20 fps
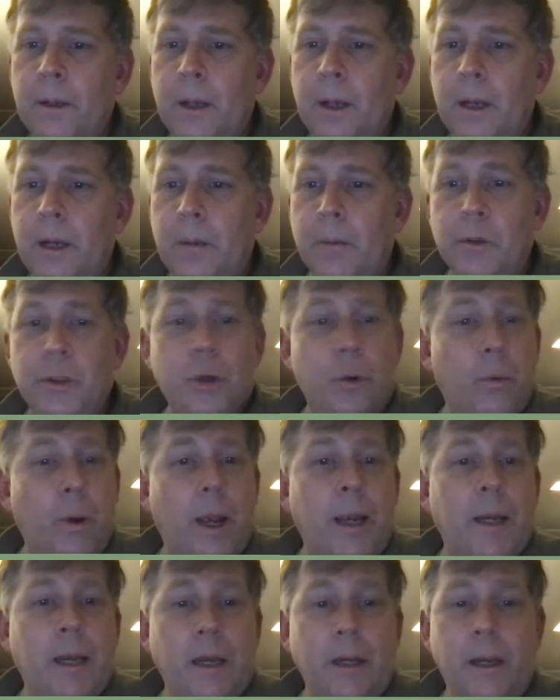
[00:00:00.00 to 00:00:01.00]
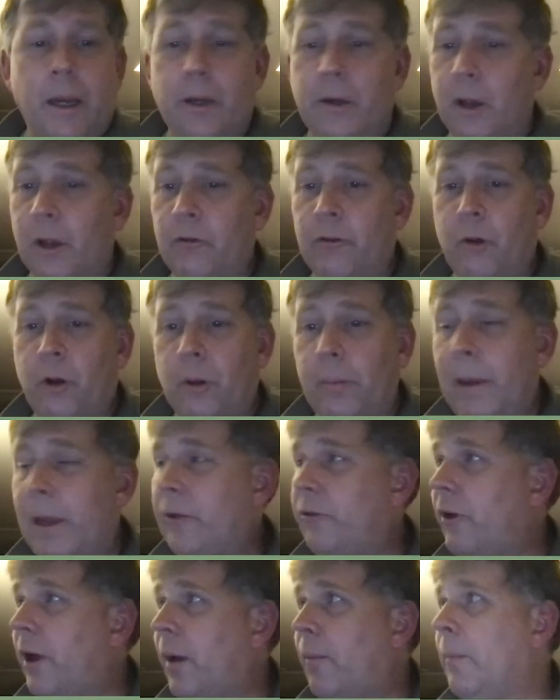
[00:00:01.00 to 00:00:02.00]
You're right. It does look
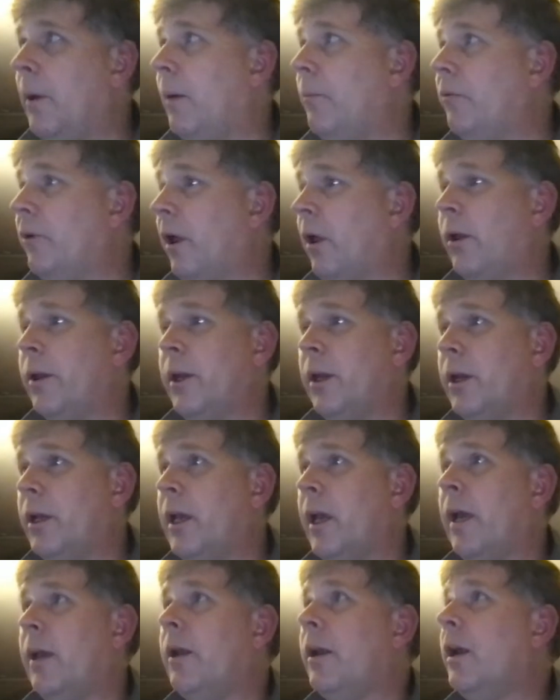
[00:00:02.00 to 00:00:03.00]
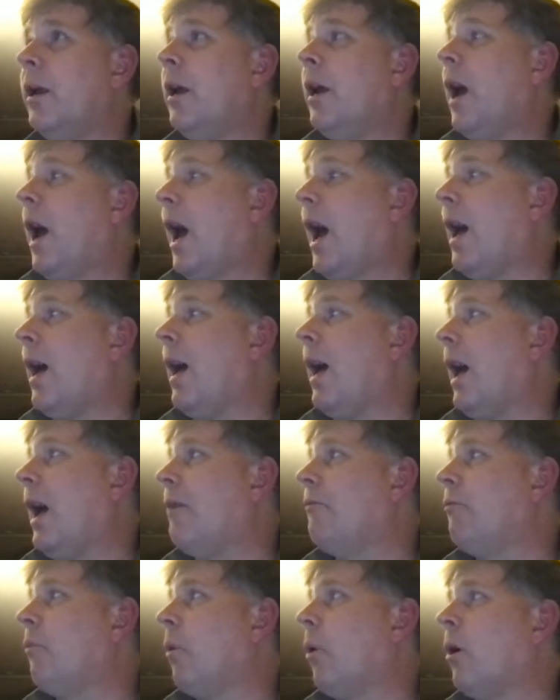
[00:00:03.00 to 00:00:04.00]
amazing. I'm telling you again,
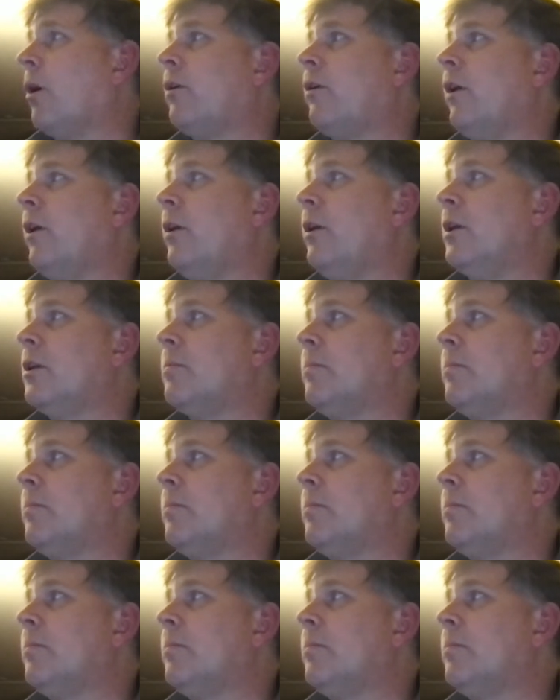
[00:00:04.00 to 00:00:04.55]
I've worked in this